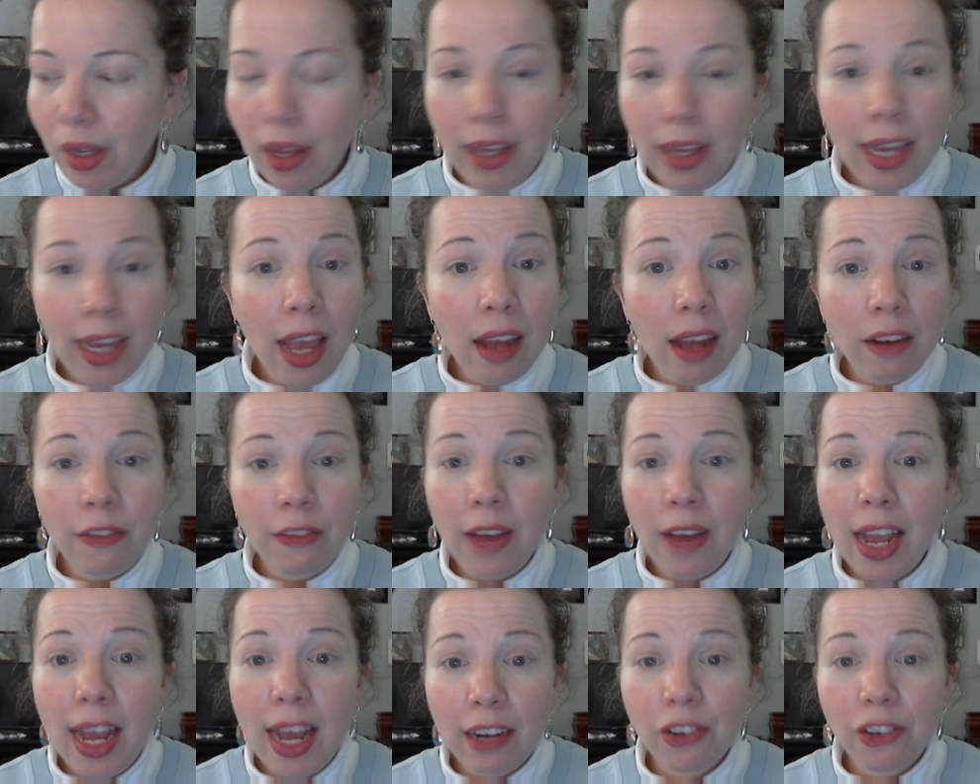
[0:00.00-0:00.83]
again,
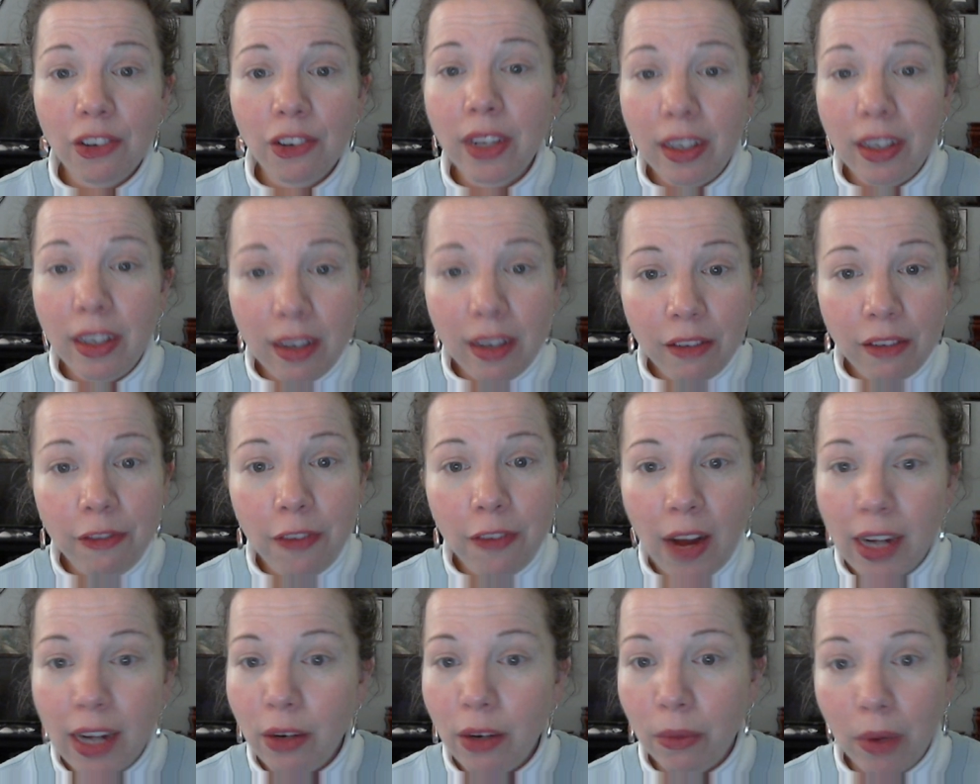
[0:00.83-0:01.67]
if I actually did
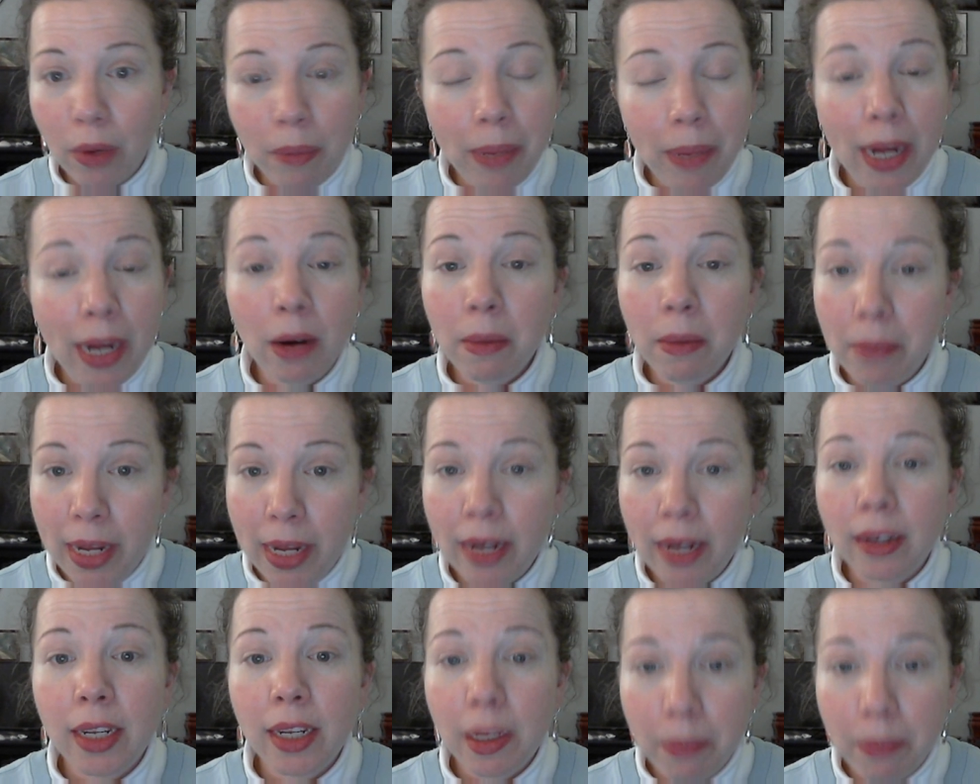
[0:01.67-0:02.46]
find a repairman,